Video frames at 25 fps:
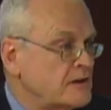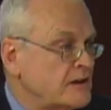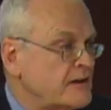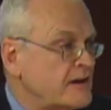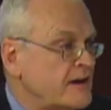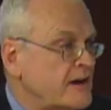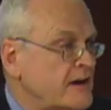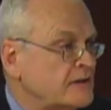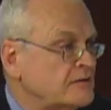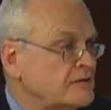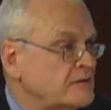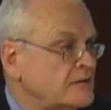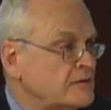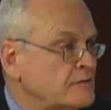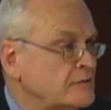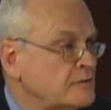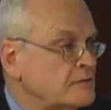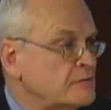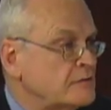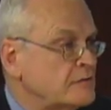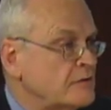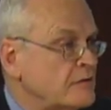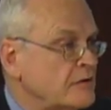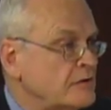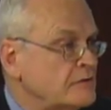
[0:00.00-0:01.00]
get access
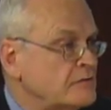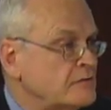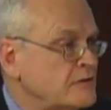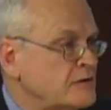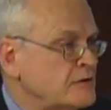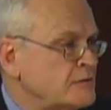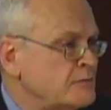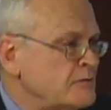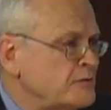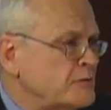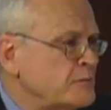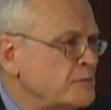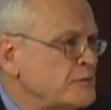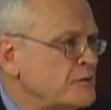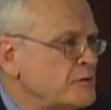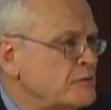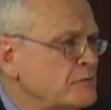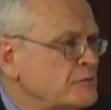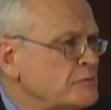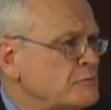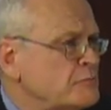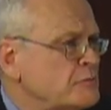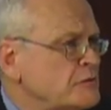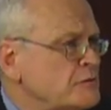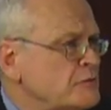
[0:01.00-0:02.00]
to the garden, then there was a period